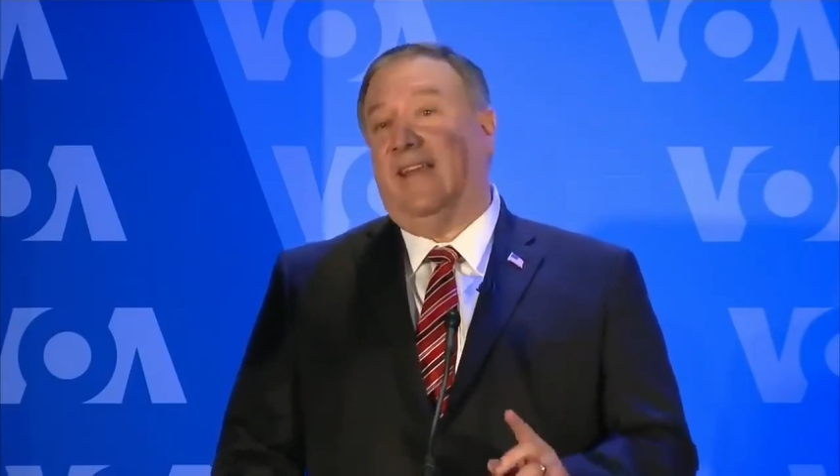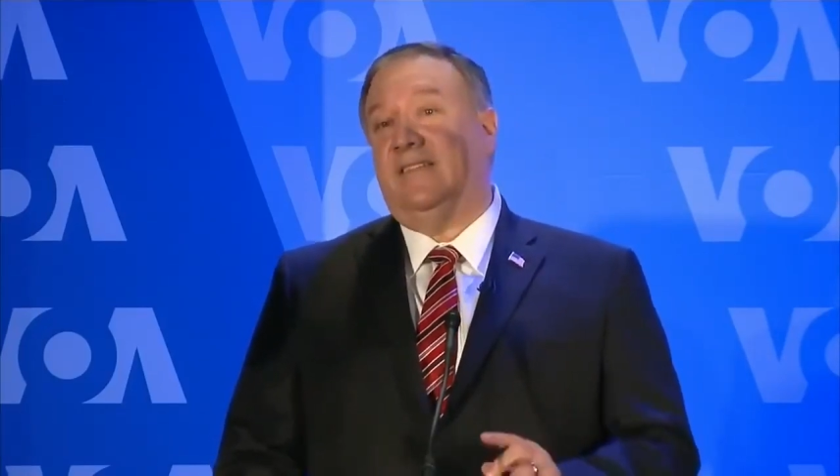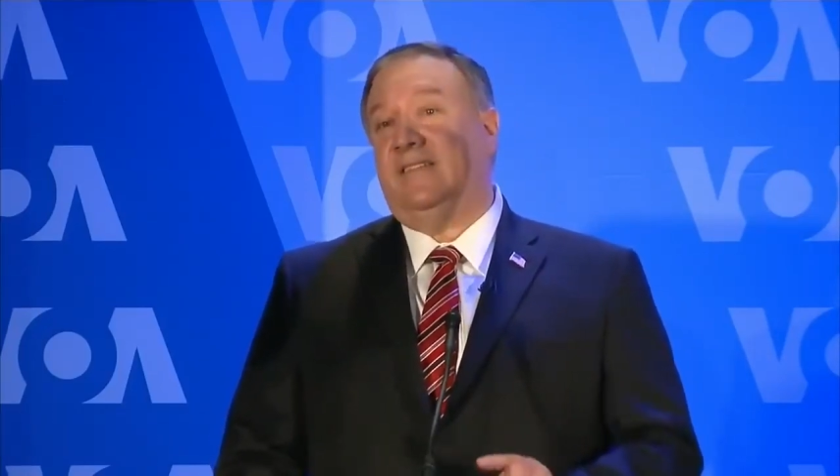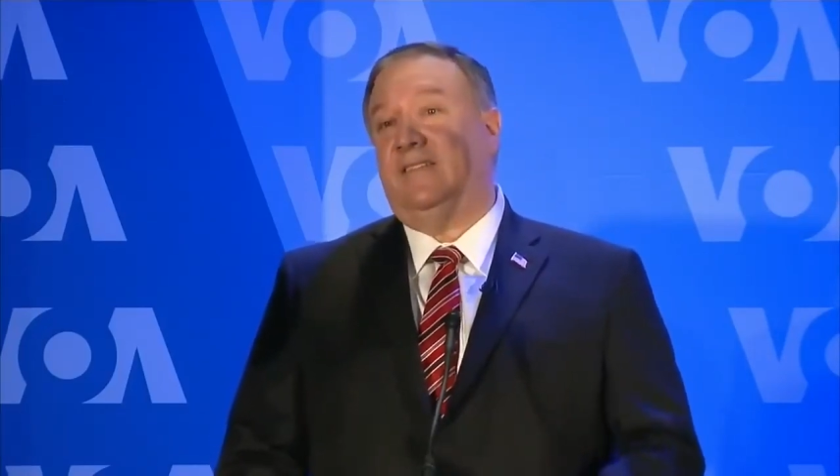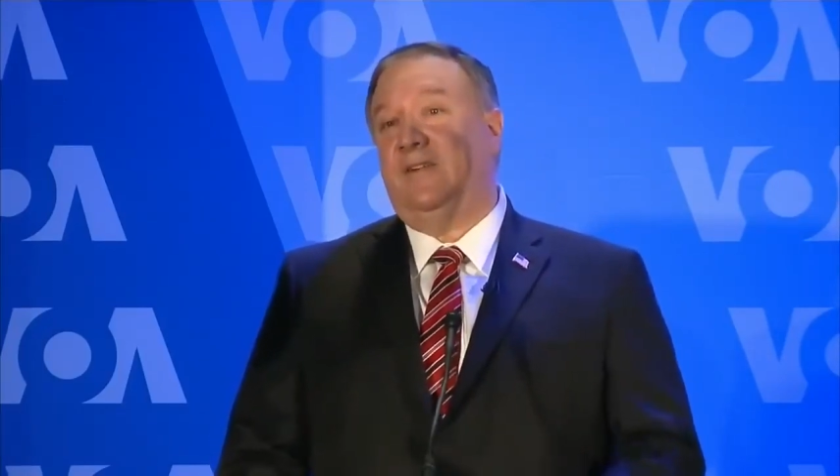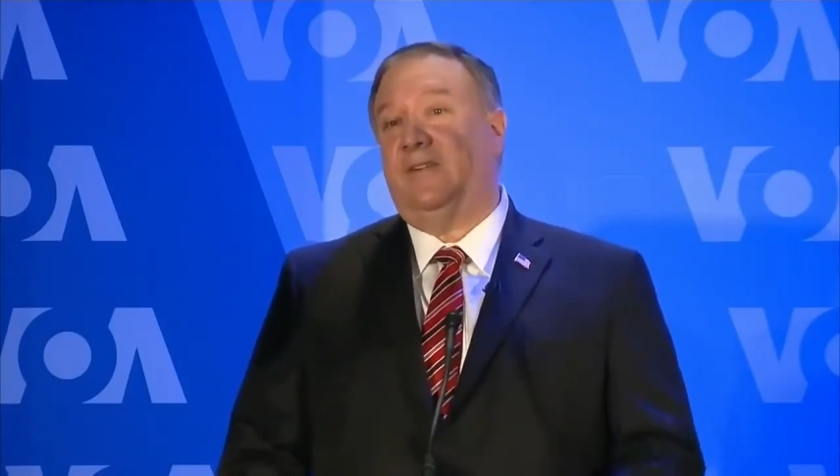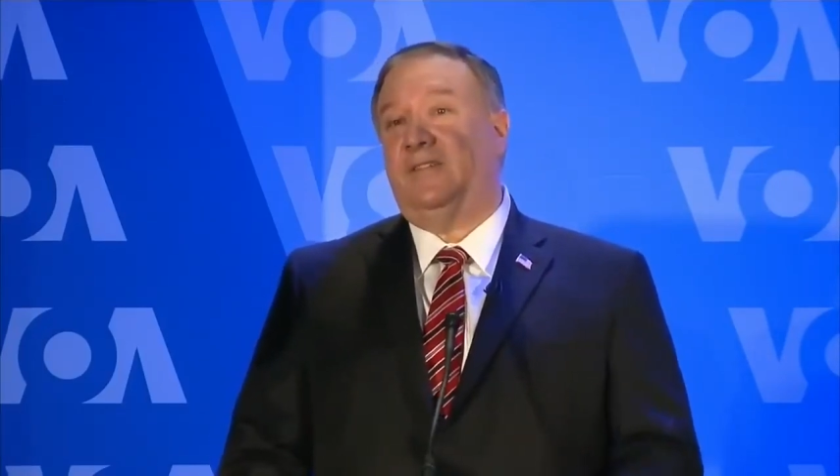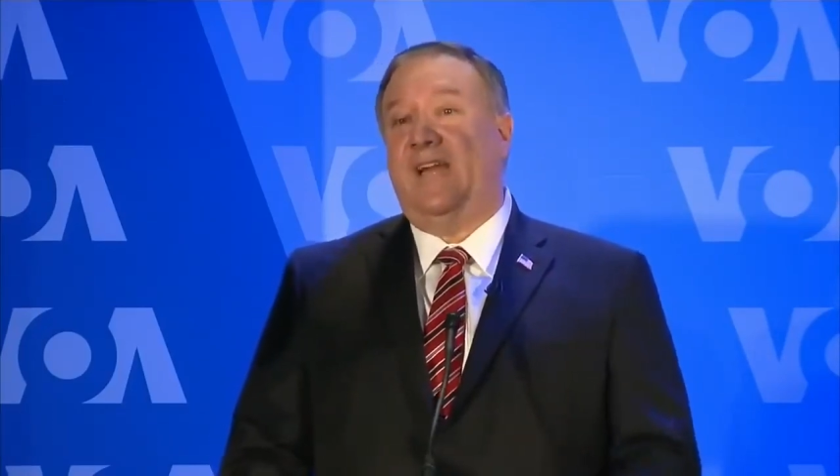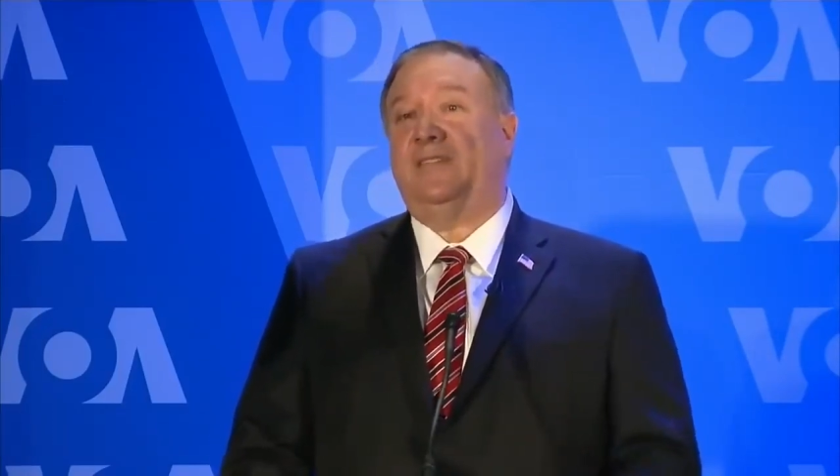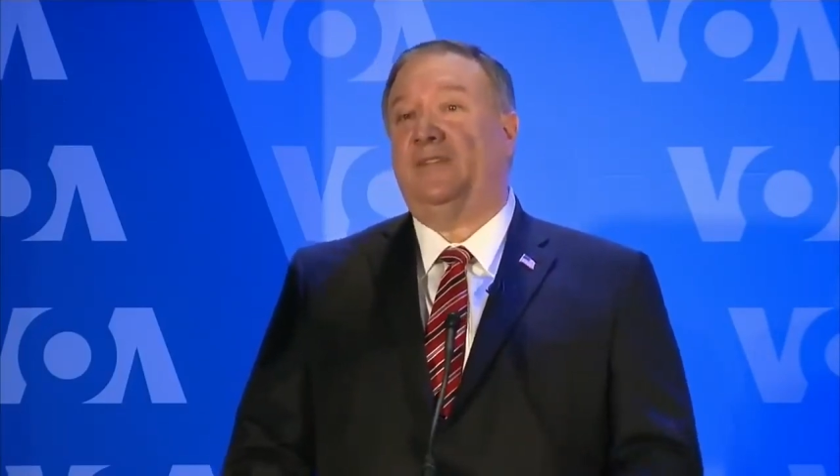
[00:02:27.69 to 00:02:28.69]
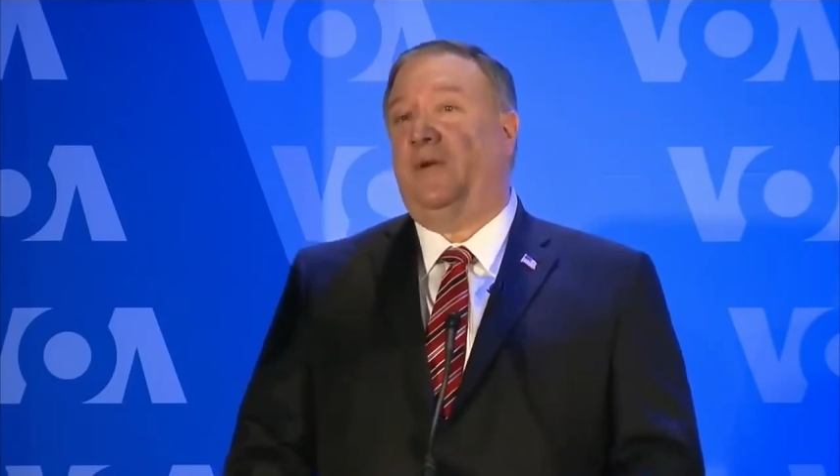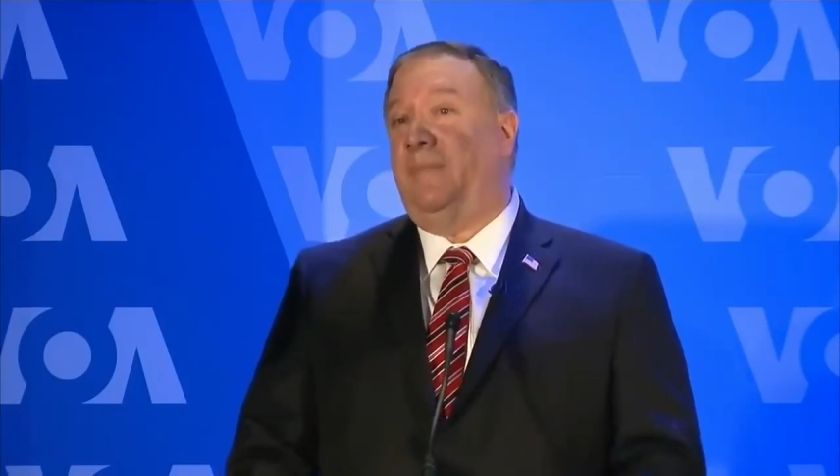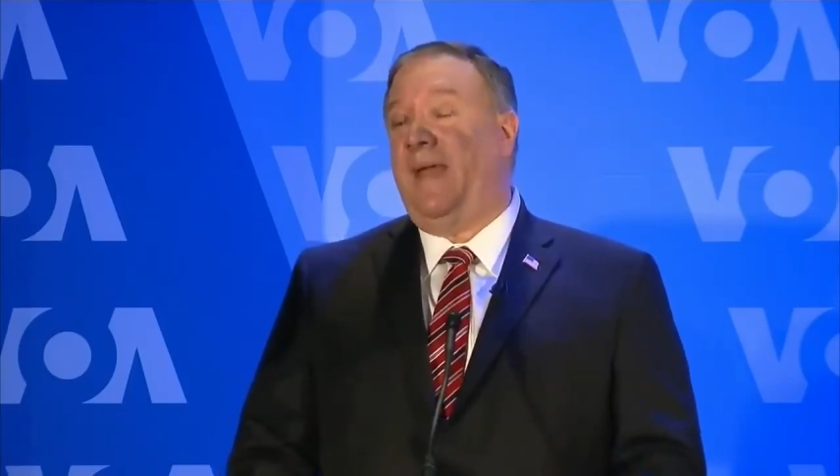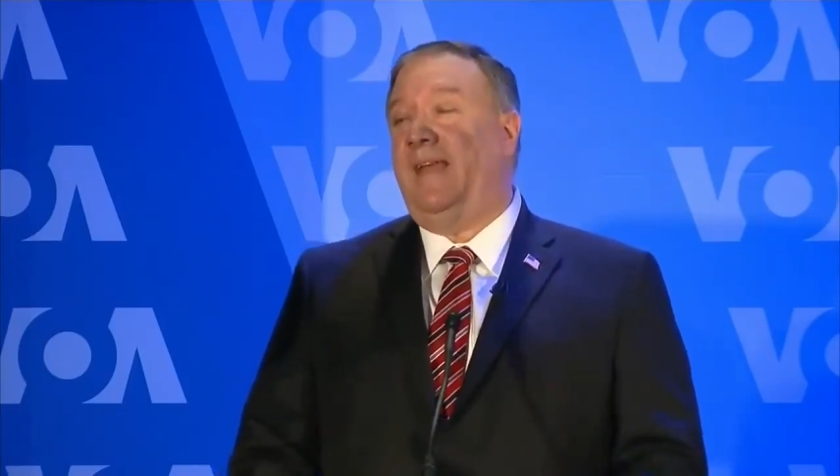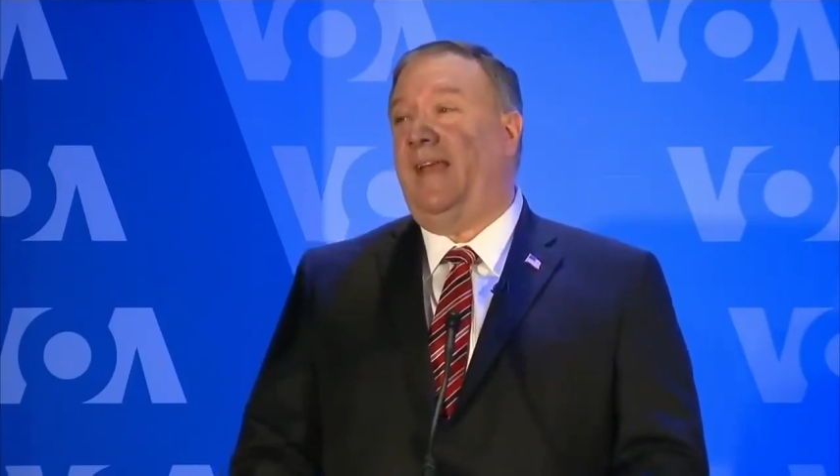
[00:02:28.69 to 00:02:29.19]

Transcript: it's against your statutory